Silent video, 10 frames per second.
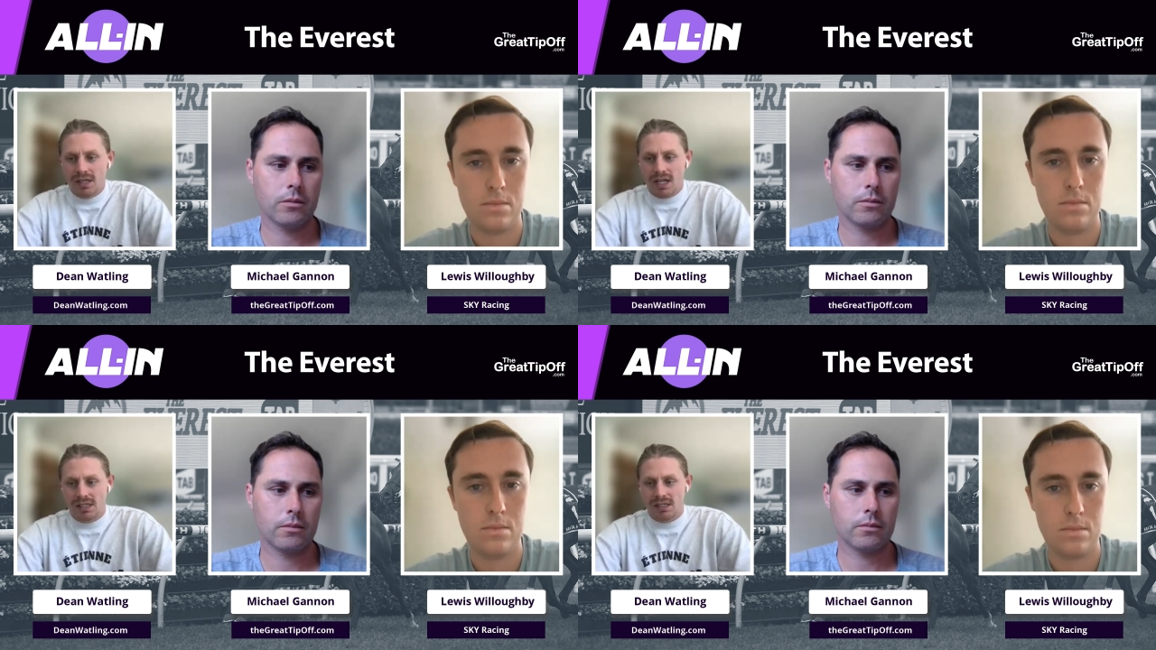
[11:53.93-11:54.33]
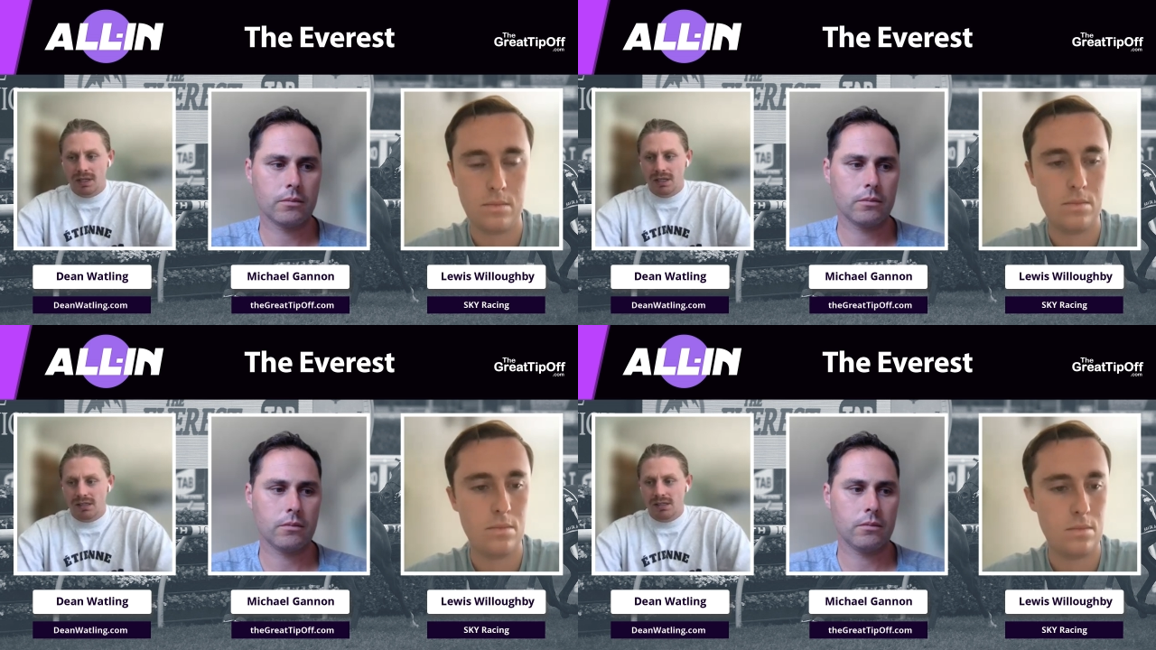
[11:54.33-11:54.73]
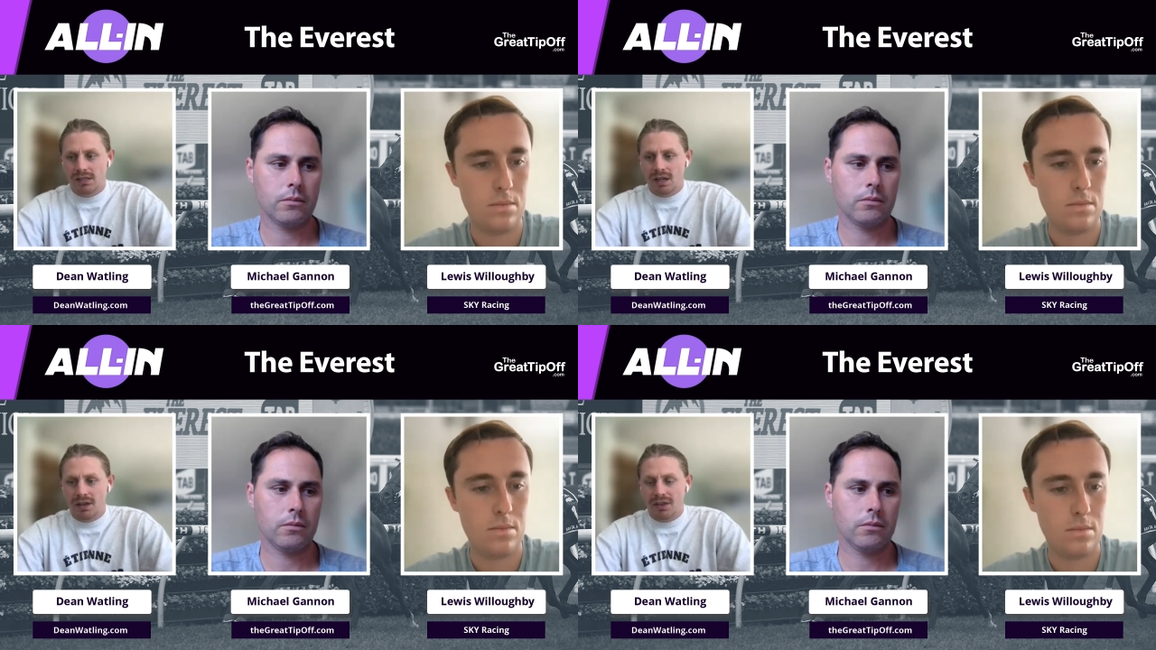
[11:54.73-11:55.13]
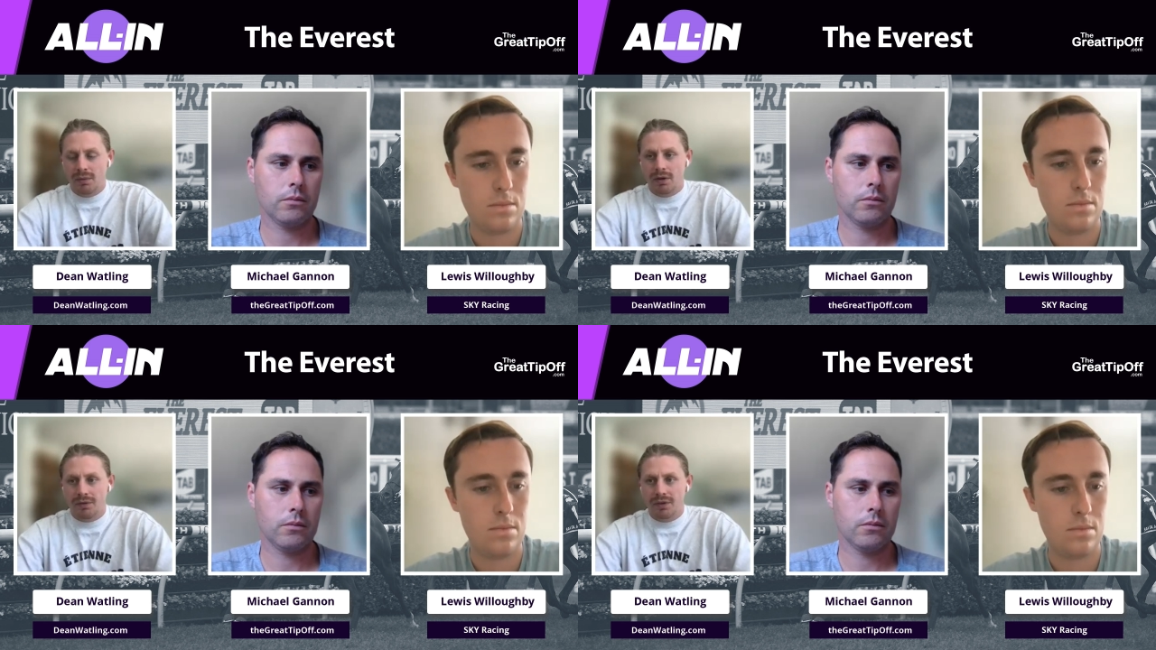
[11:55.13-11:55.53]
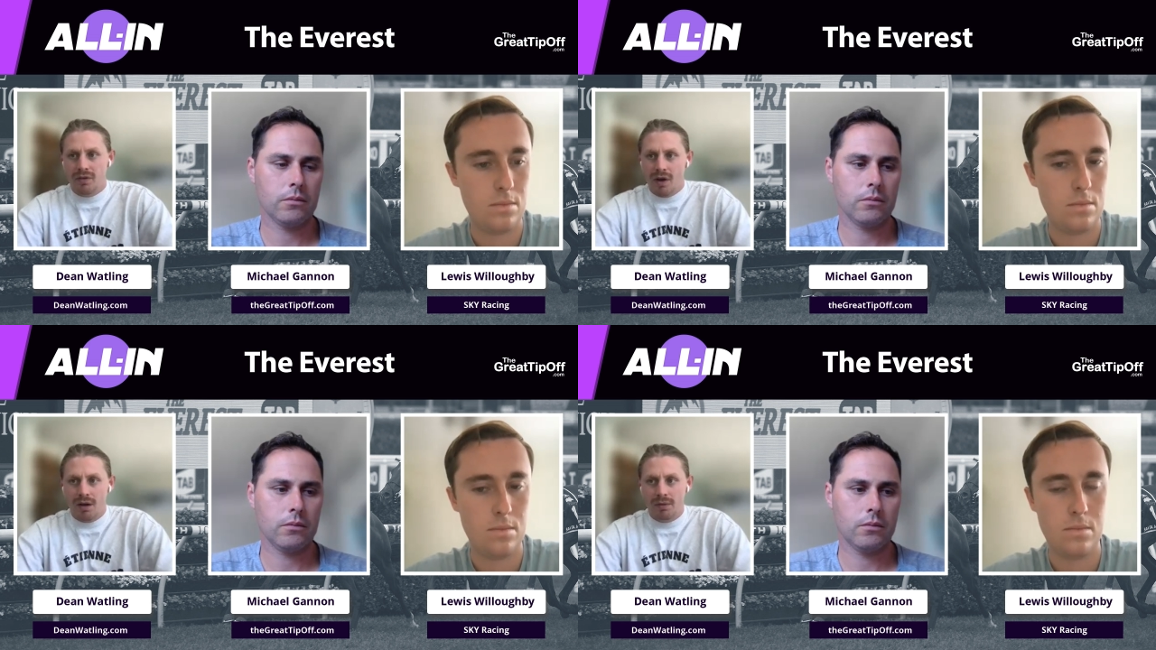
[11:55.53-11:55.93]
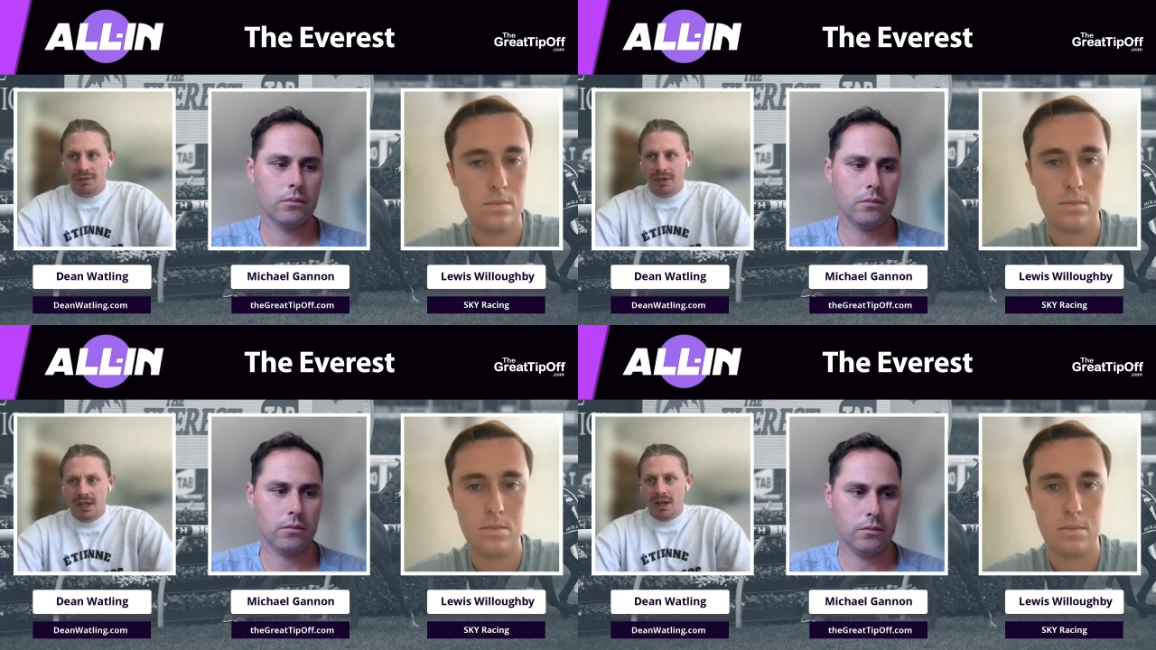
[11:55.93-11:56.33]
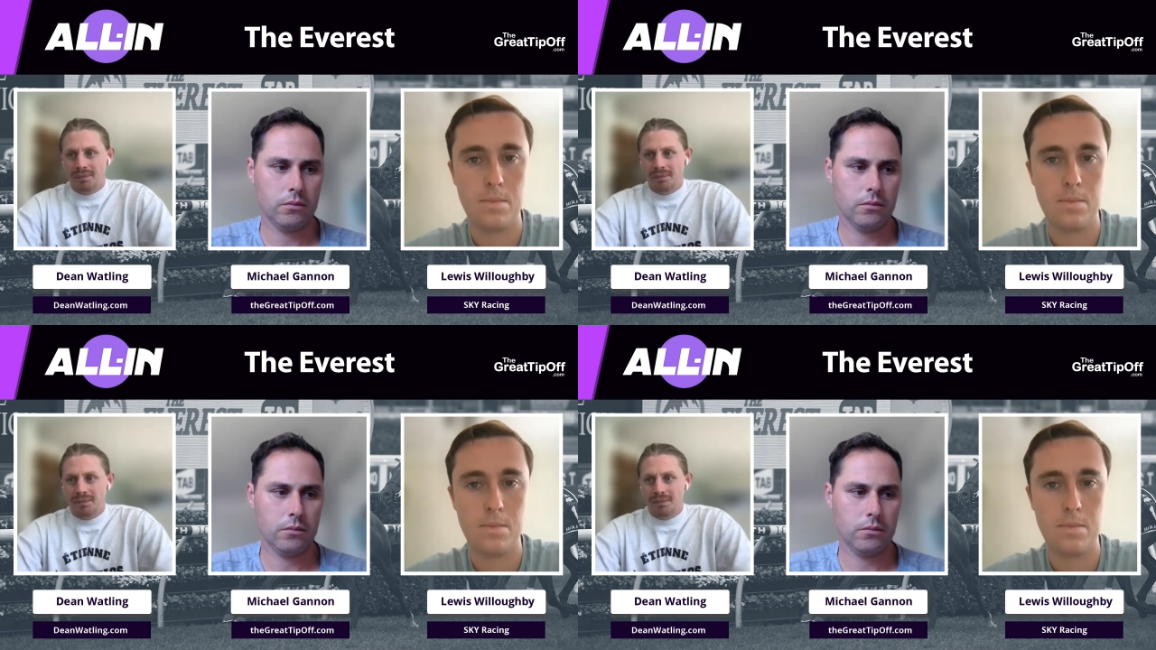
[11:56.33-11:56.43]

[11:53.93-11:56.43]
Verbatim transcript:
Speaker 1: That's the biggest uh, thing we've got to figure out. With